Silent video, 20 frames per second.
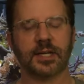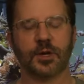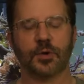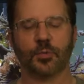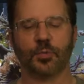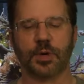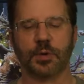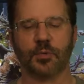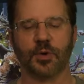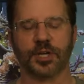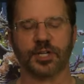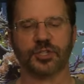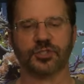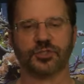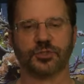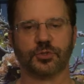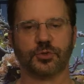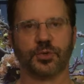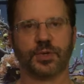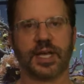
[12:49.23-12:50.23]
We wanna
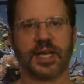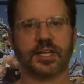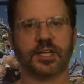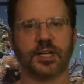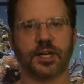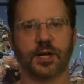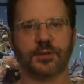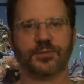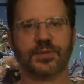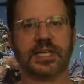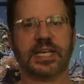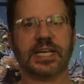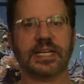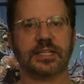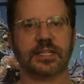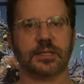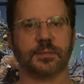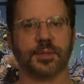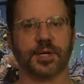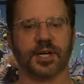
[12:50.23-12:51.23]
just create enough heat
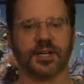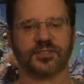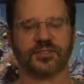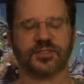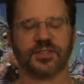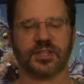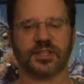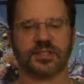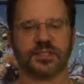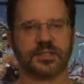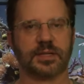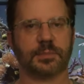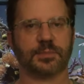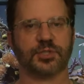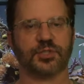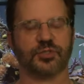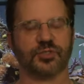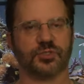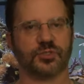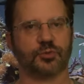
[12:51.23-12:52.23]
in the box so that the
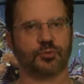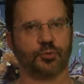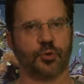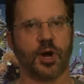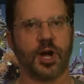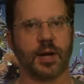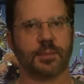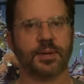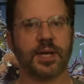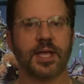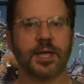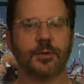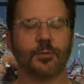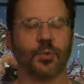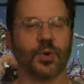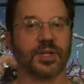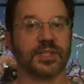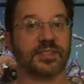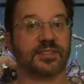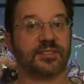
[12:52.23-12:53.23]
temperature doesn't drop
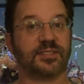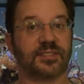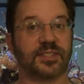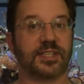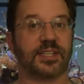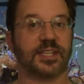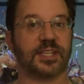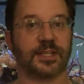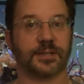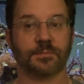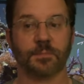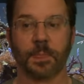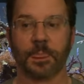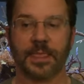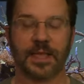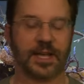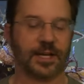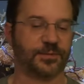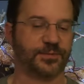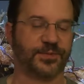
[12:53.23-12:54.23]
while it's sitting
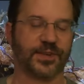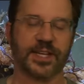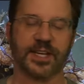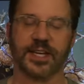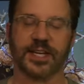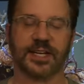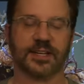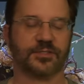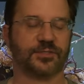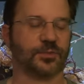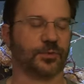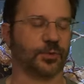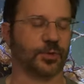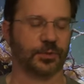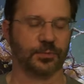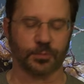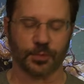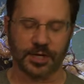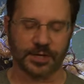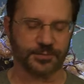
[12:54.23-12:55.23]
at FedEx or
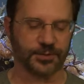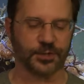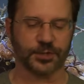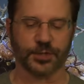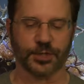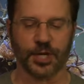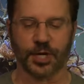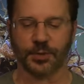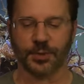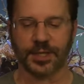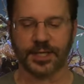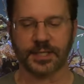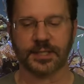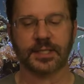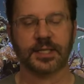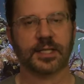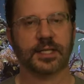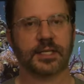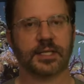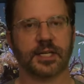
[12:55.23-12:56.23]
wherever you're going
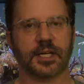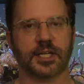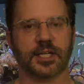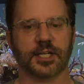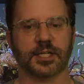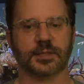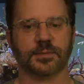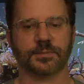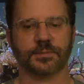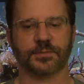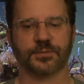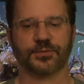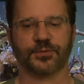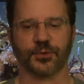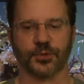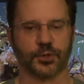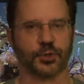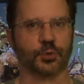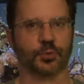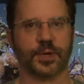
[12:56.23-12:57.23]
um, for
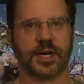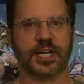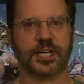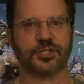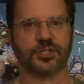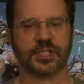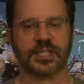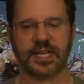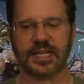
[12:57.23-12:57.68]
the duration.